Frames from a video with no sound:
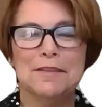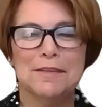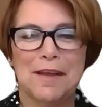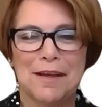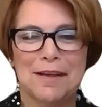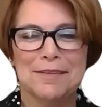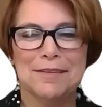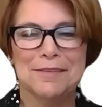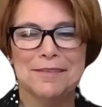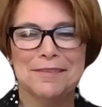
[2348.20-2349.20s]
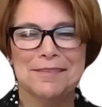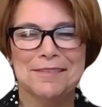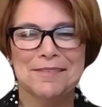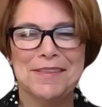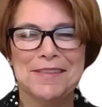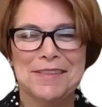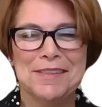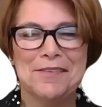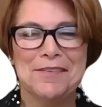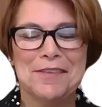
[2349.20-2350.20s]
a lot. We did
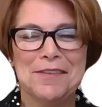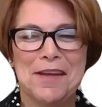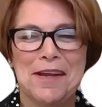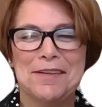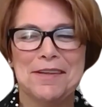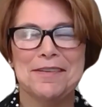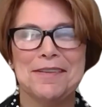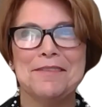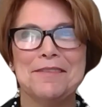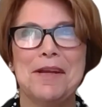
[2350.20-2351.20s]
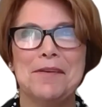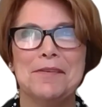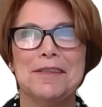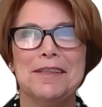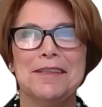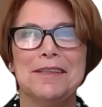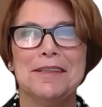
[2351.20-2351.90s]
cover a lot. And I think my only,